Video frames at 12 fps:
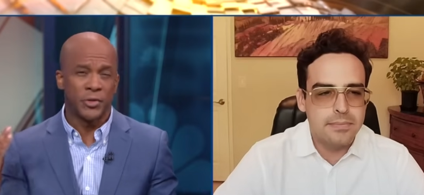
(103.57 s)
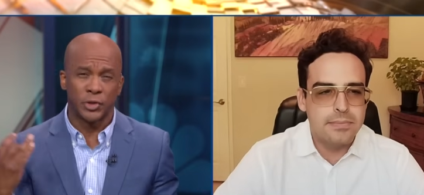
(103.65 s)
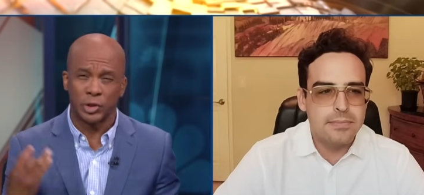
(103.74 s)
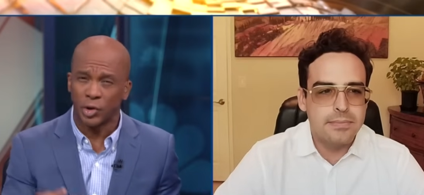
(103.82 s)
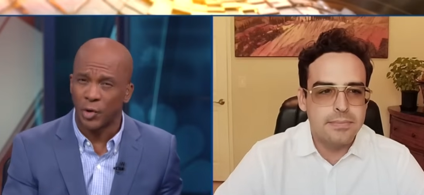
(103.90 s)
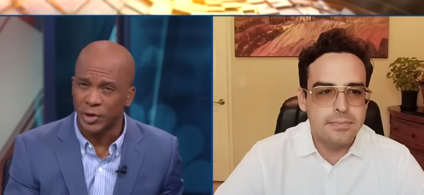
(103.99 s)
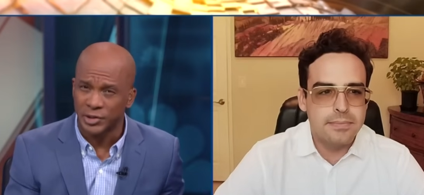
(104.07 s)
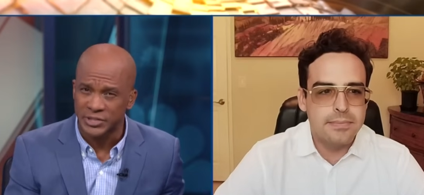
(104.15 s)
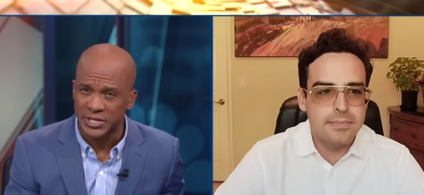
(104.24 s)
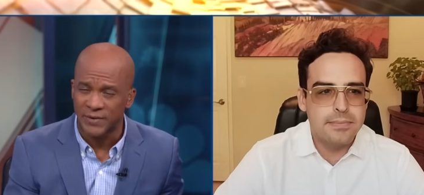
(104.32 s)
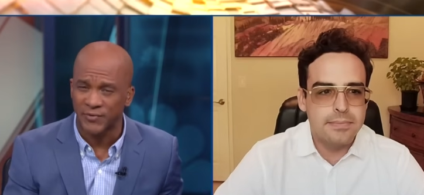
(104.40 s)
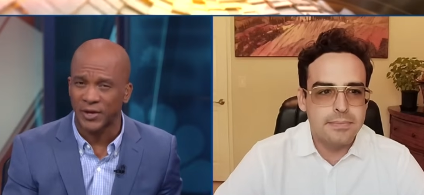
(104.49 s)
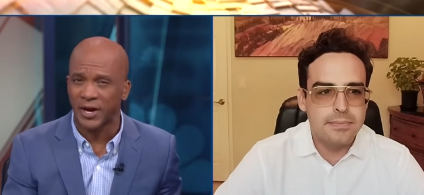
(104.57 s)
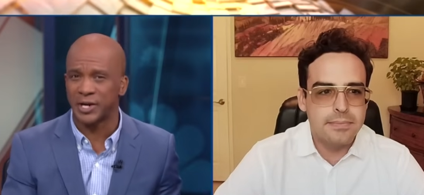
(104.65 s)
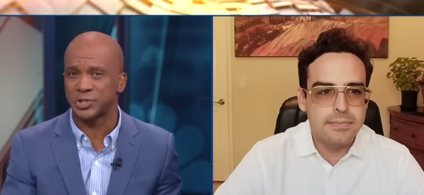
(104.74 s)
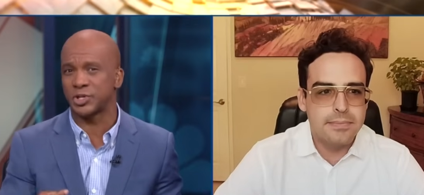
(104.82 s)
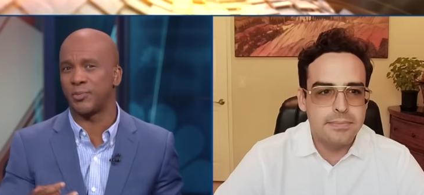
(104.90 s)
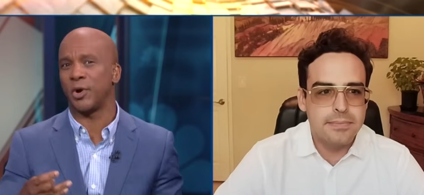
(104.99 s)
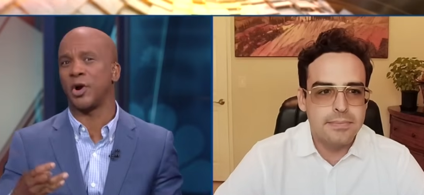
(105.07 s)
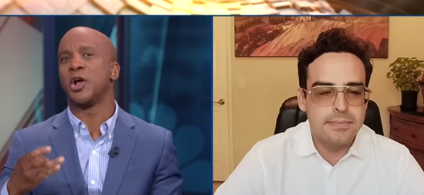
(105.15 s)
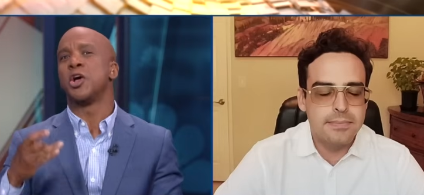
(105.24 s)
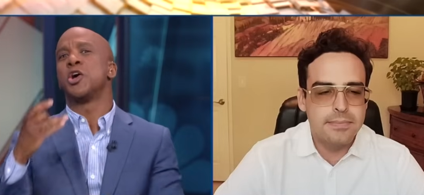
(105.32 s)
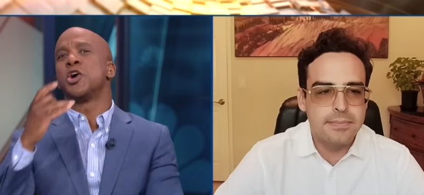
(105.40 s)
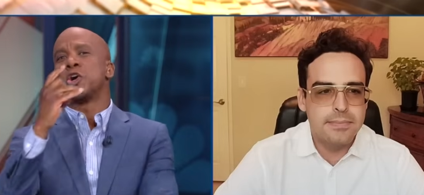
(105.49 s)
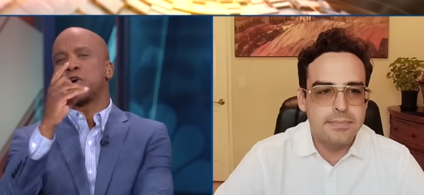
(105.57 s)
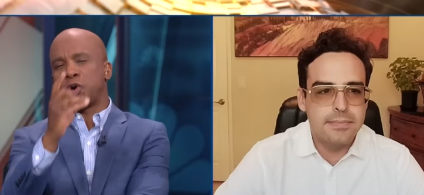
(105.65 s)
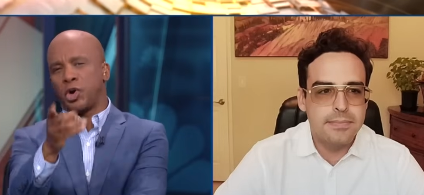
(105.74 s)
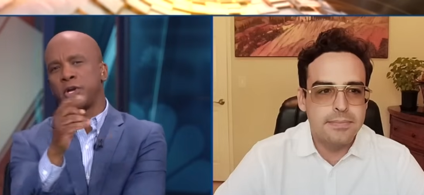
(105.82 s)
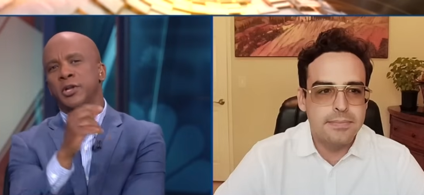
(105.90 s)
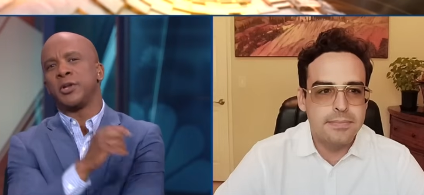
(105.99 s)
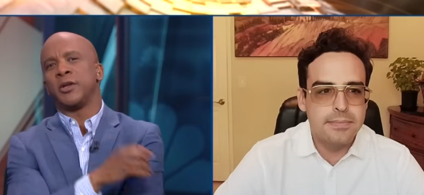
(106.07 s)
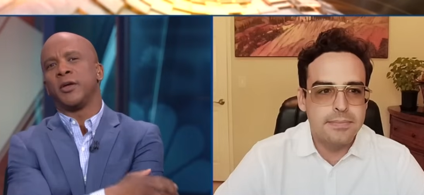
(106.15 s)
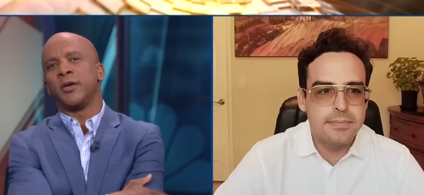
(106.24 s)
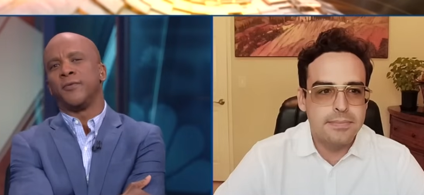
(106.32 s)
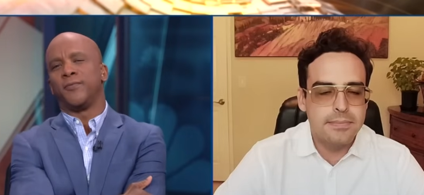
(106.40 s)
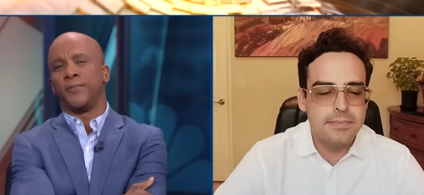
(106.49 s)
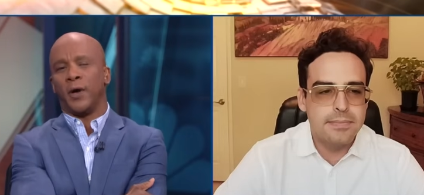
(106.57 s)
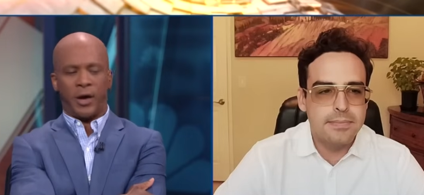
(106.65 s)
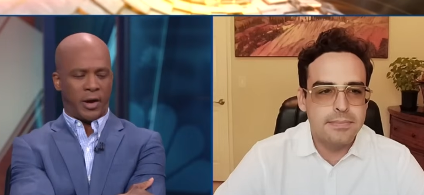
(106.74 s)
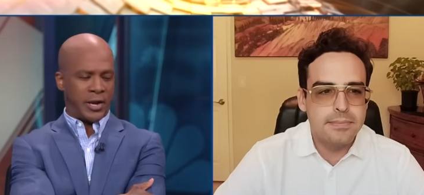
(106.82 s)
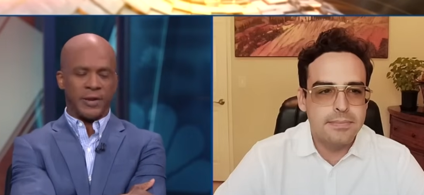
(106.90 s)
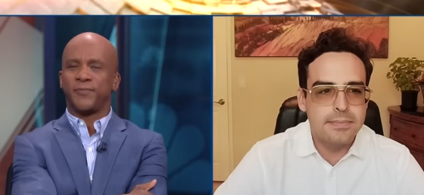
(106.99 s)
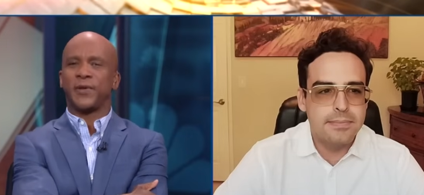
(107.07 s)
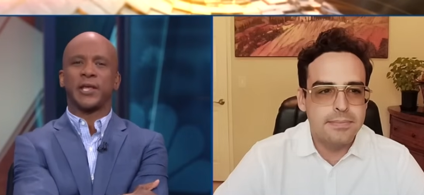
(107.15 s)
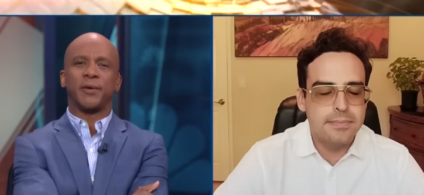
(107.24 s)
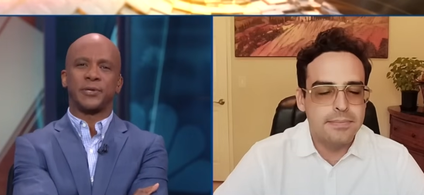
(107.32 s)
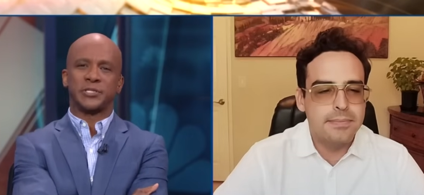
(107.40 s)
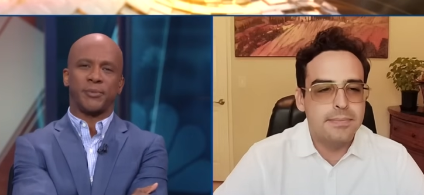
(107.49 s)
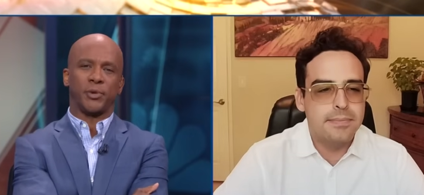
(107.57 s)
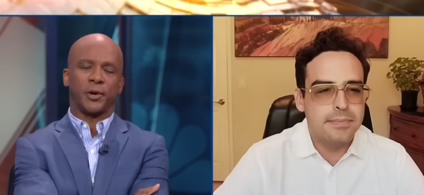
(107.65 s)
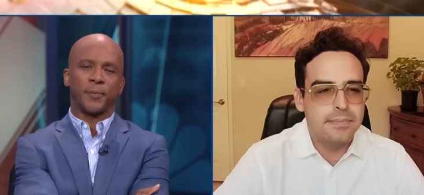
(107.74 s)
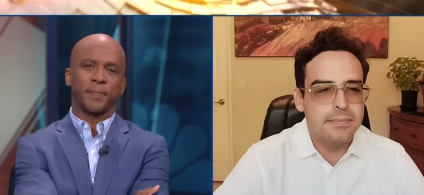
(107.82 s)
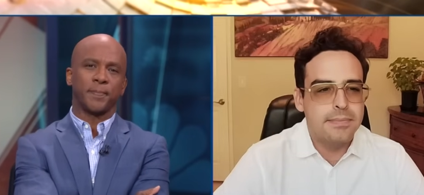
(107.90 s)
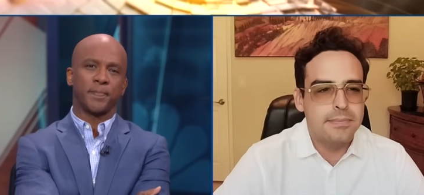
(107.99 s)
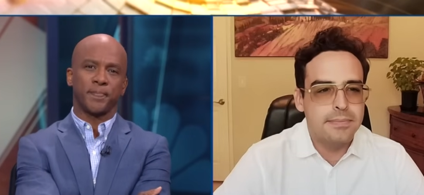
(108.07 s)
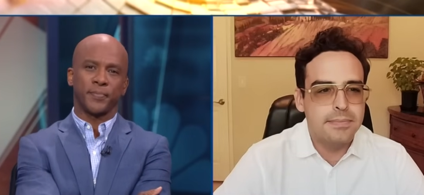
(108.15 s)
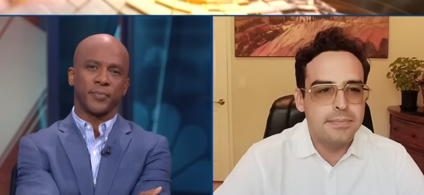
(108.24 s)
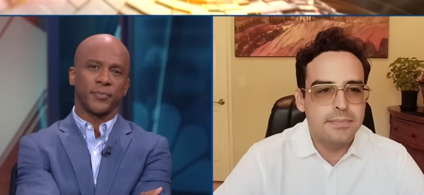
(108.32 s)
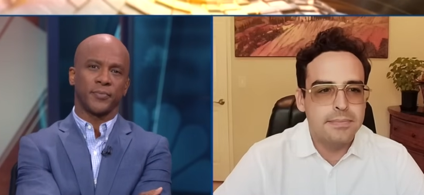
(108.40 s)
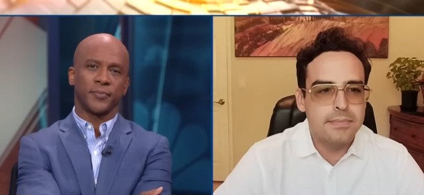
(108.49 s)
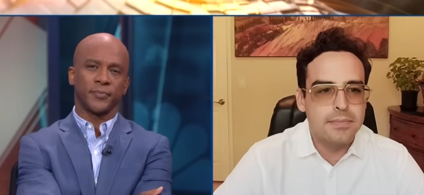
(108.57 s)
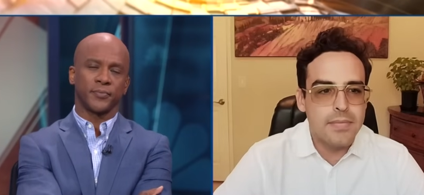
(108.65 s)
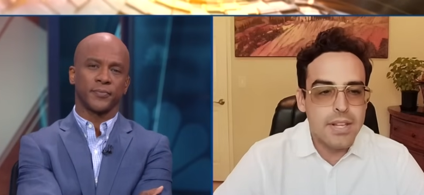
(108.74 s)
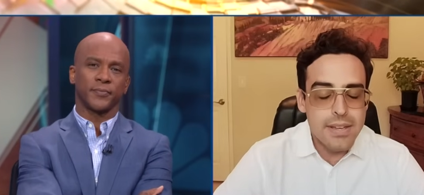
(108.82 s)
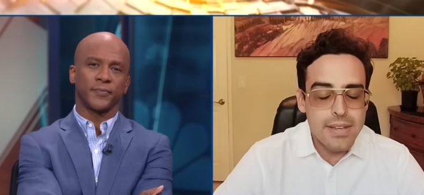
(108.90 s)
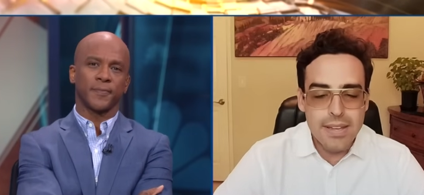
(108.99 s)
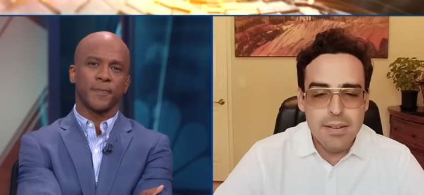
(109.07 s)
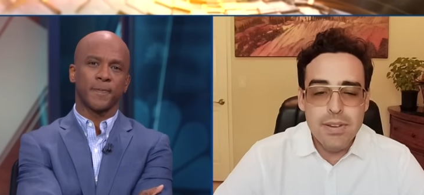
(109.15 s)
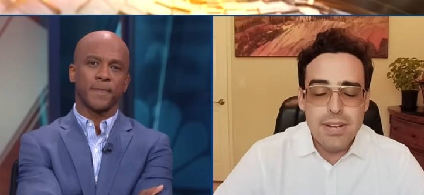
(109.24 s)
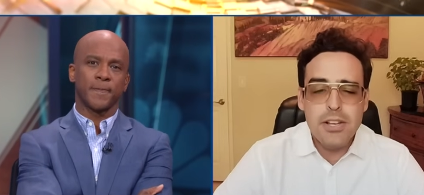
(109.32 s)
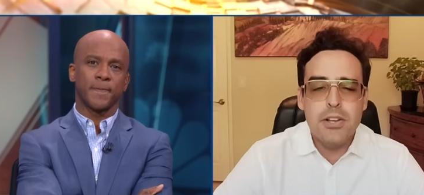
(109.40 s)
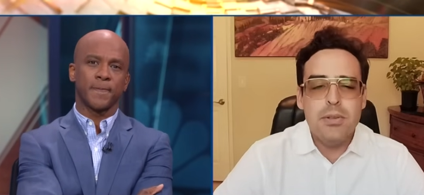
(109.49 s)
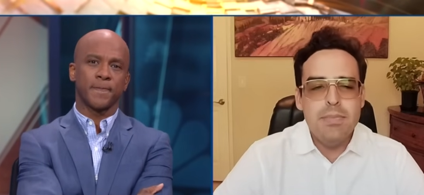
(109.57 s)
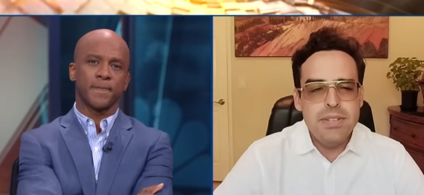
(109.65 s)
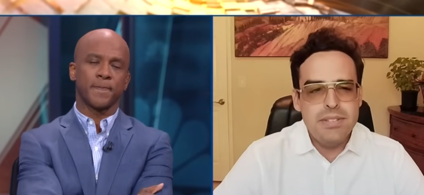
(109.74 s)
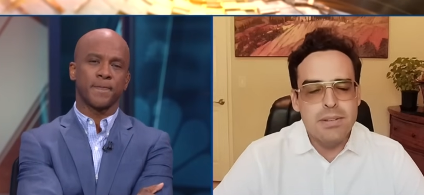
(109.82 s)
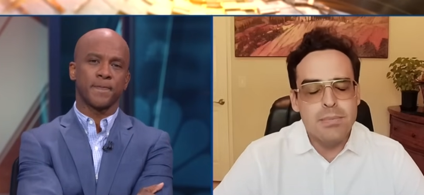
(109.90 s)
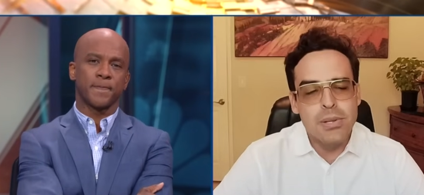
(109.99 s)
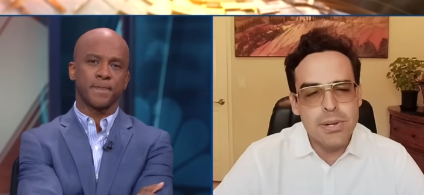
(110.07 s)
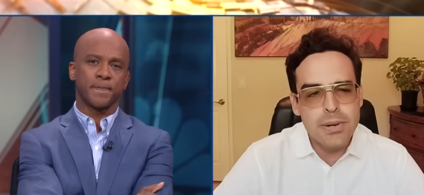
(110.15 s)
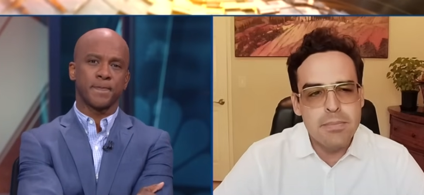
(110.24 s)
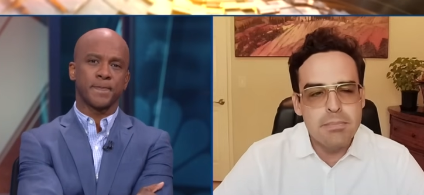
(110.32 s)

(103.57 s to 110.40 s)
Speaker 1: the loyalty of the customer. Couldn't uh, NVIDIA be similar?
Speaker 2: NVIDIA could be similar,